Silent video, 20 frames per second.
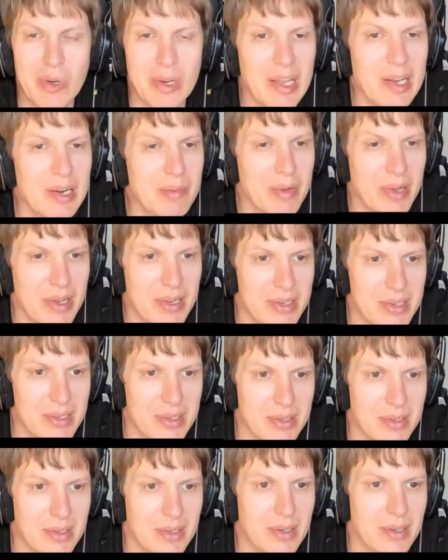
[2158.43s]

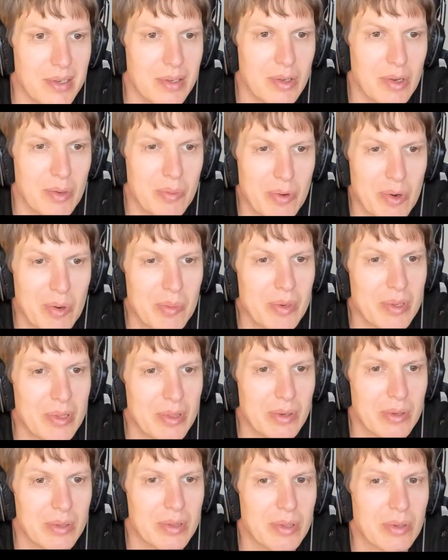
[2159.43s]
database, you're probably
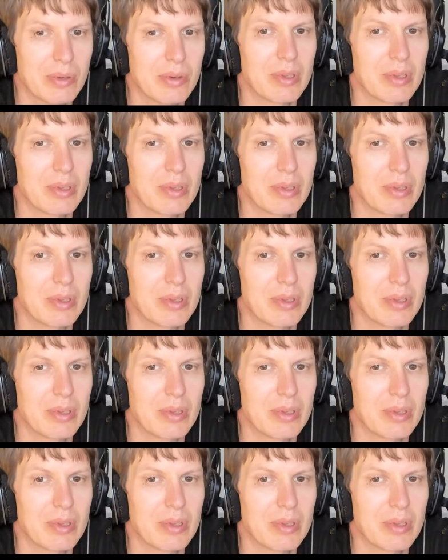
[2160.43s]
not